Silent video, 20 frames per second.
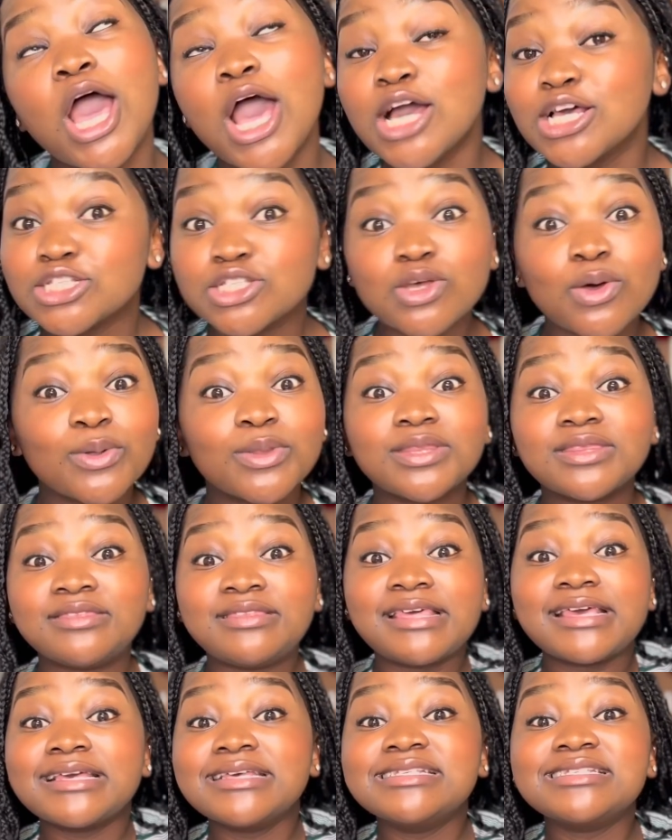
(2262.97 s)
so
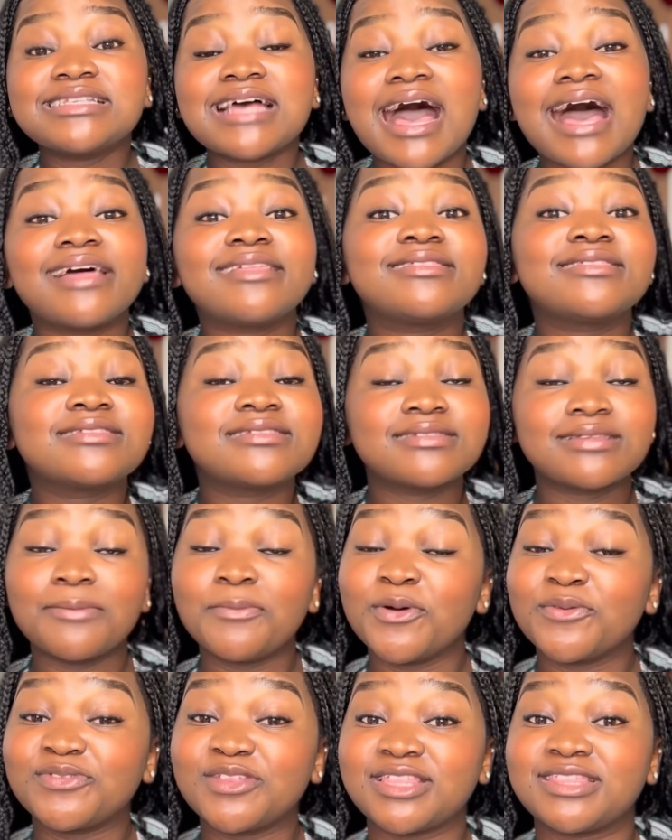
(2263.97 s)
these are
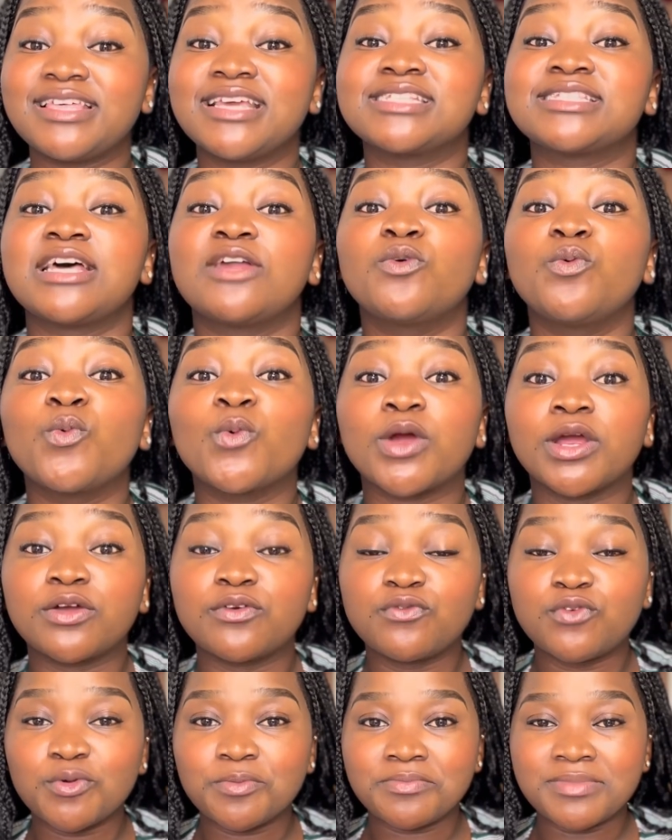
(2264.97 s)
some of the things that work
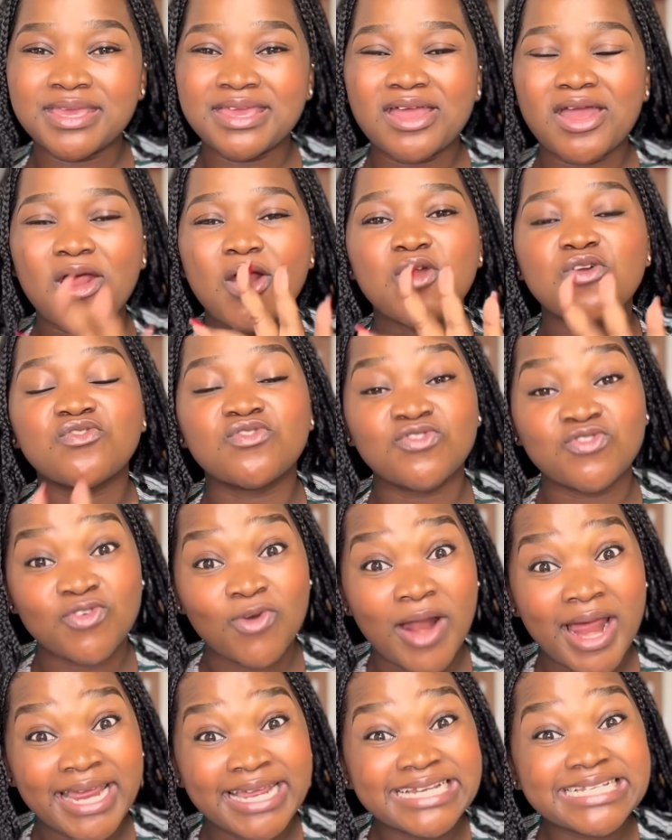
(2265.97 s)
for me
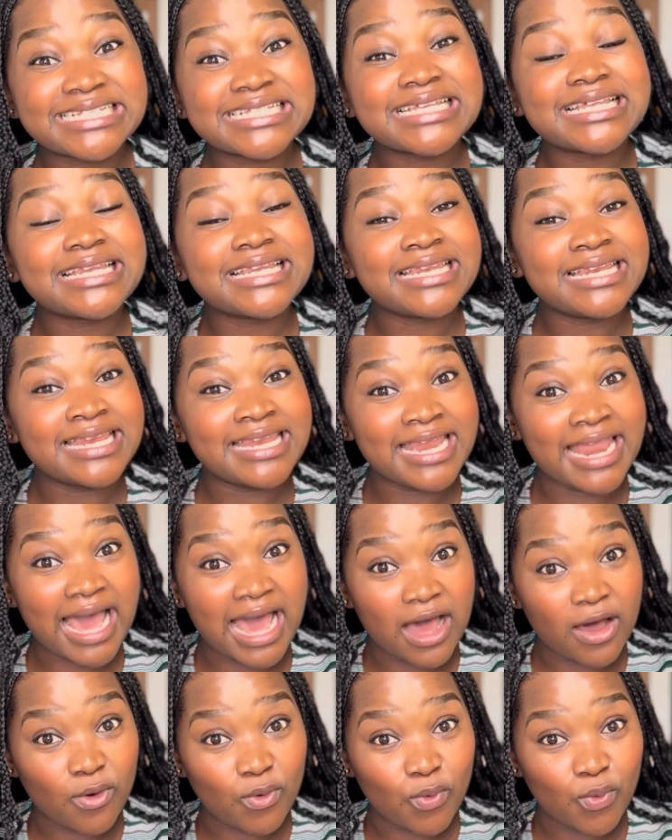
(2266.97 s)
right
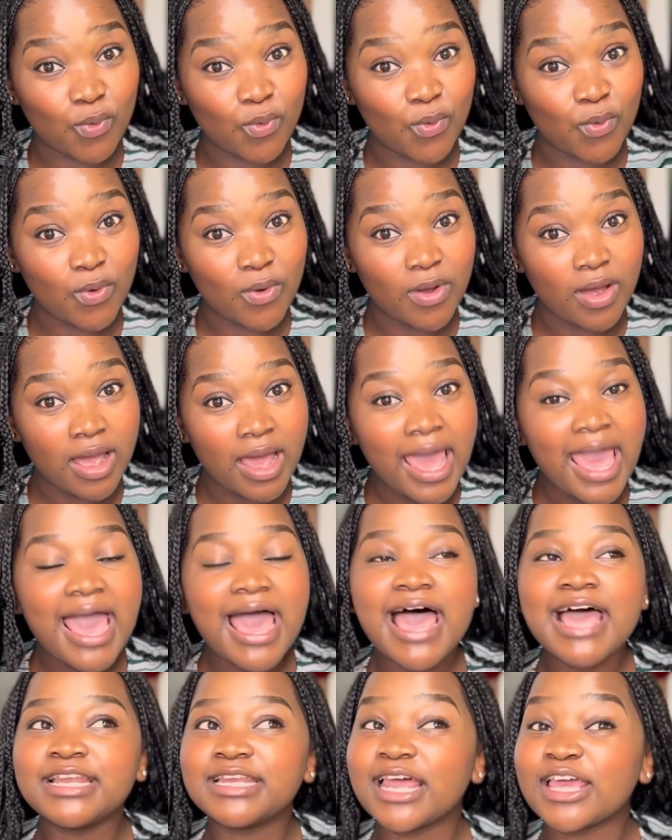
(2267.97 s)
now.
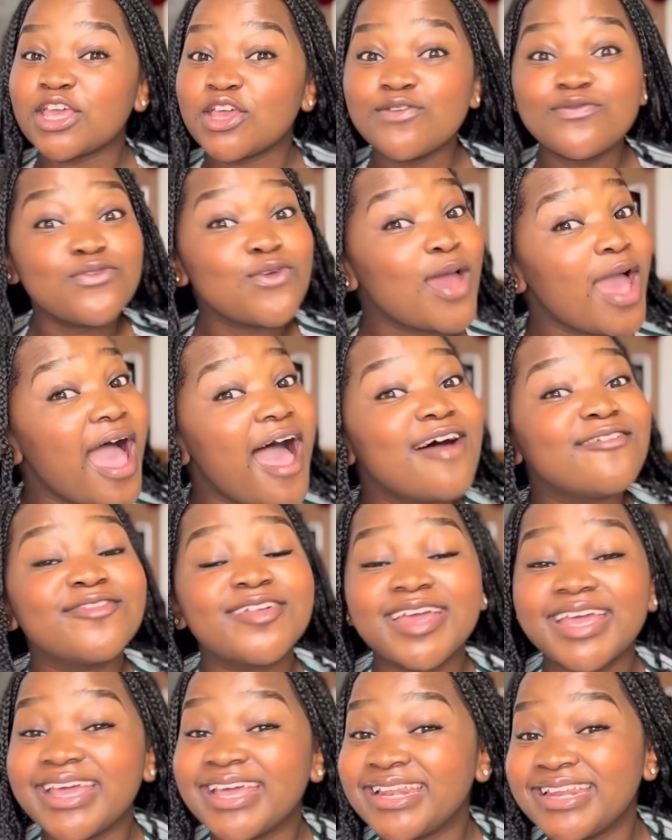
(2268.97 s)
And like, if you have
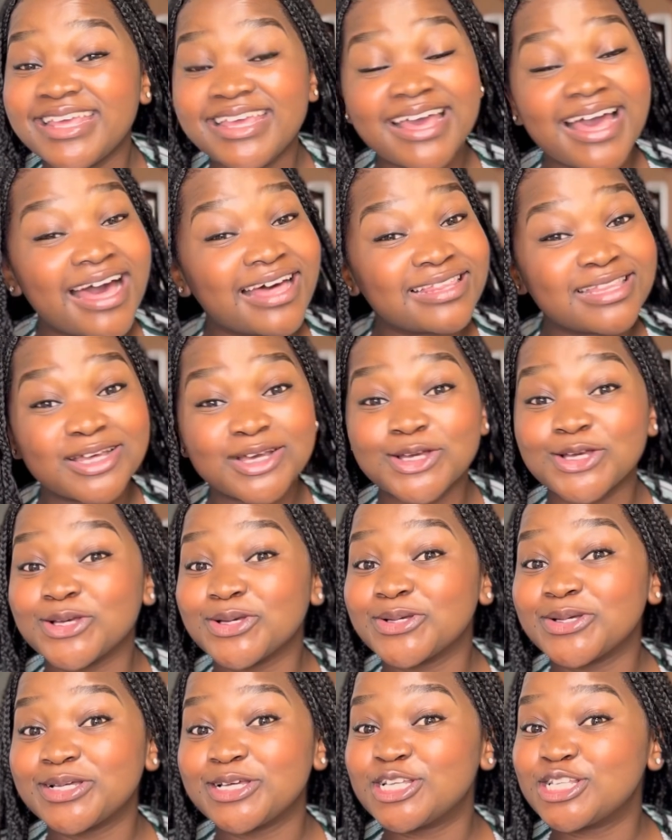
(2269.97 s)
any
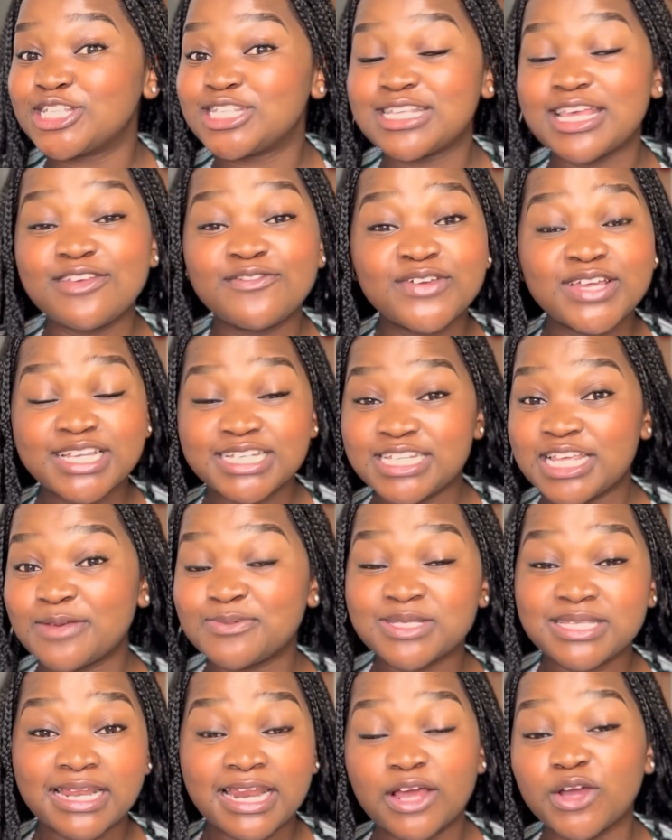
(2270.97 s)
other saving
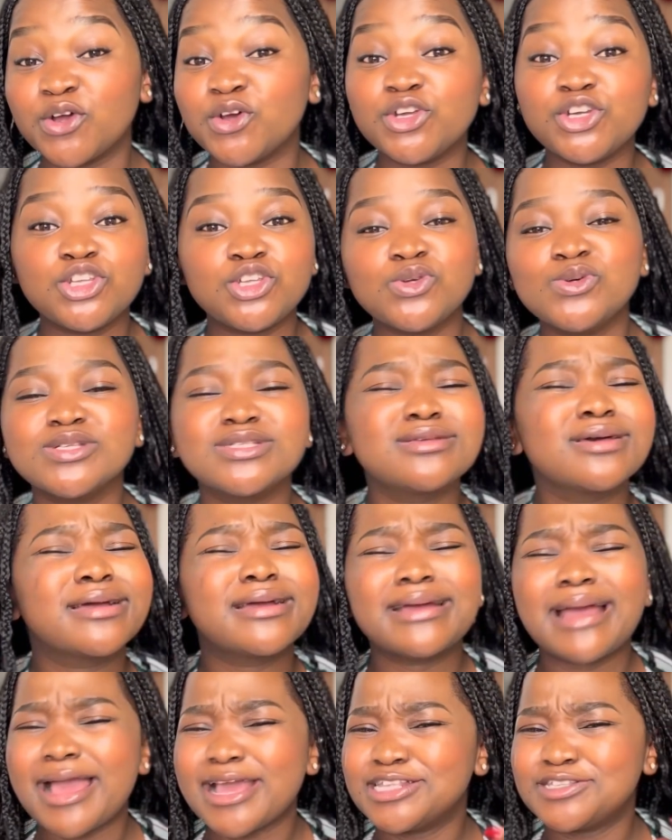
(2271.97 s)
tips that I could use,
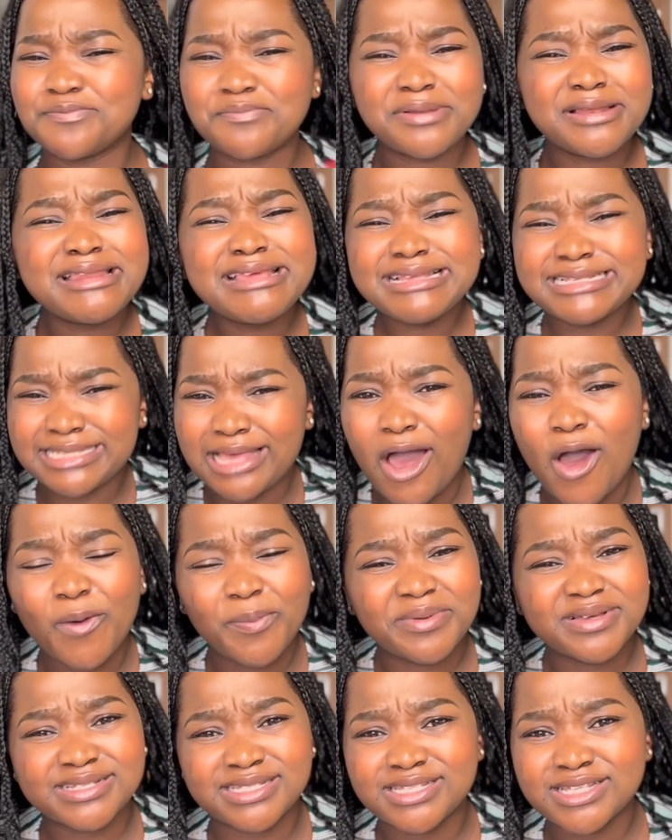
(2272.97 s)
guys, please
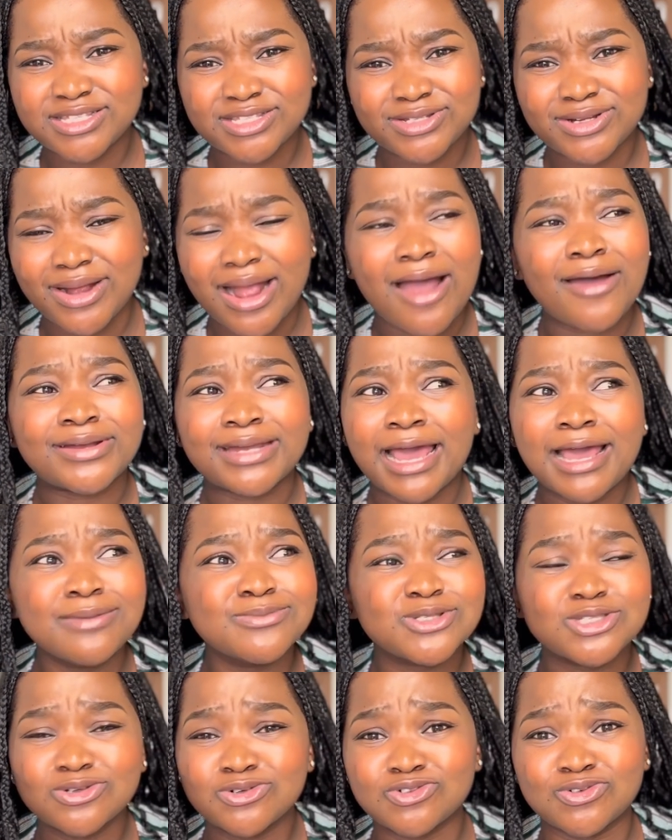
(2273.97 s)
help a sister out.
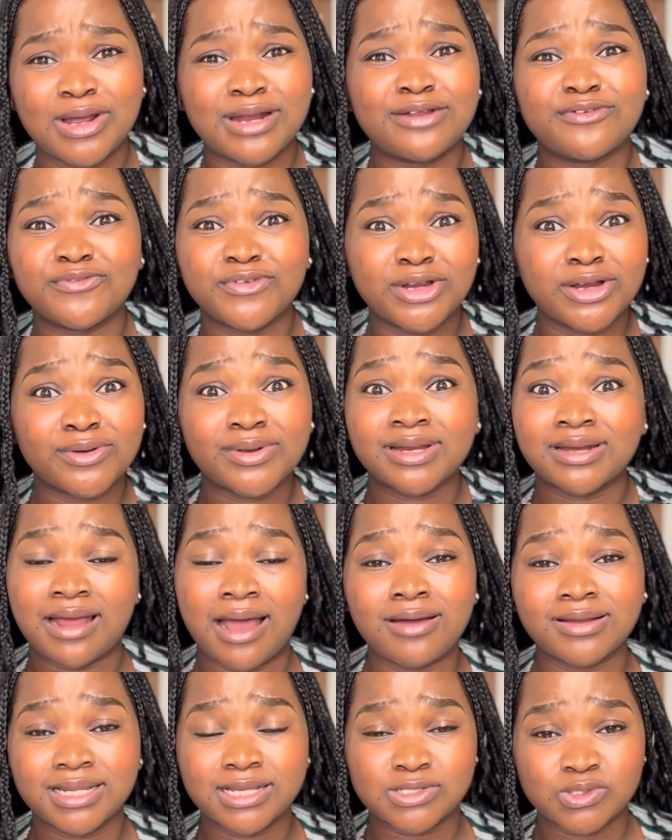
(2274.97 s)
I'm still trying to figure it
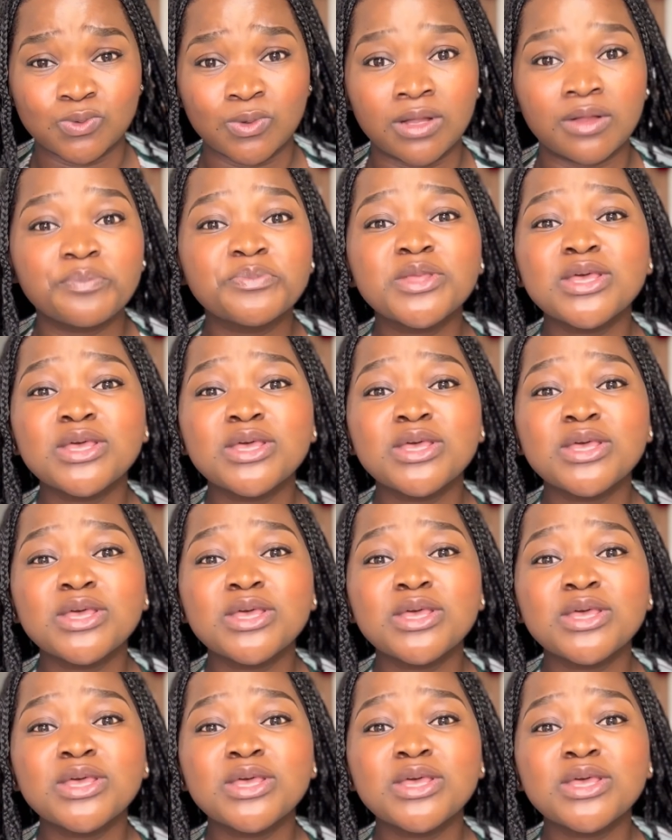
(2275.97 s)
out as well.